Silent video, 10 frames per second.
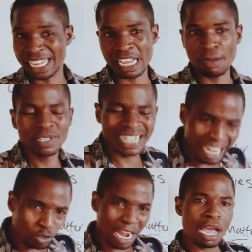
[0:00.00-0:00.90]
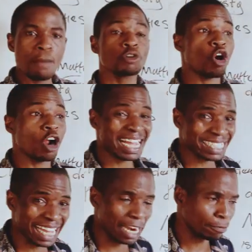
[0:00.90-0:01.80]
step that you can able to
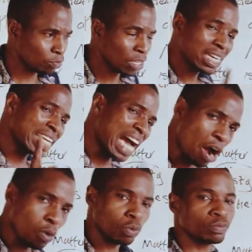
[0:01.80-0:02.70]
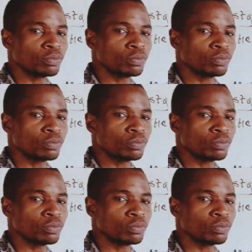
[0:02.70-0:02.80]
understand. Now,